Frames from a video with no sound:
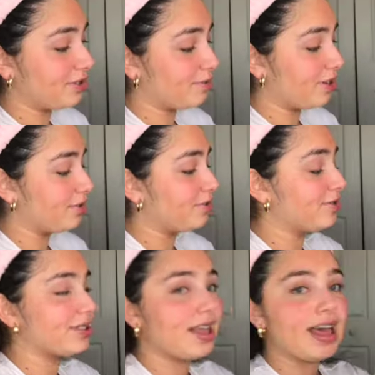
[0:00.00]
you want to
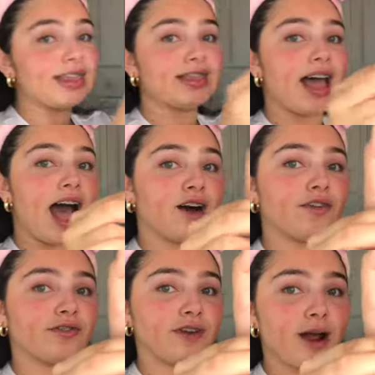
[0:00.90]
use the
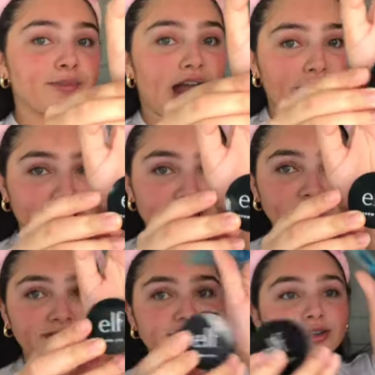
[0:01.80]
e.l.f. Brow
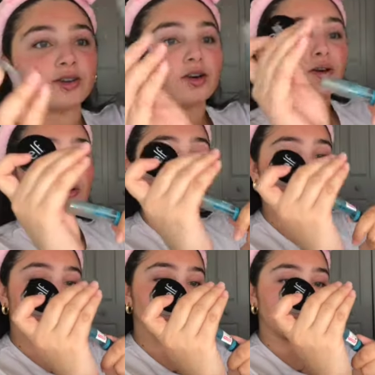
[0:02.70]
Lift or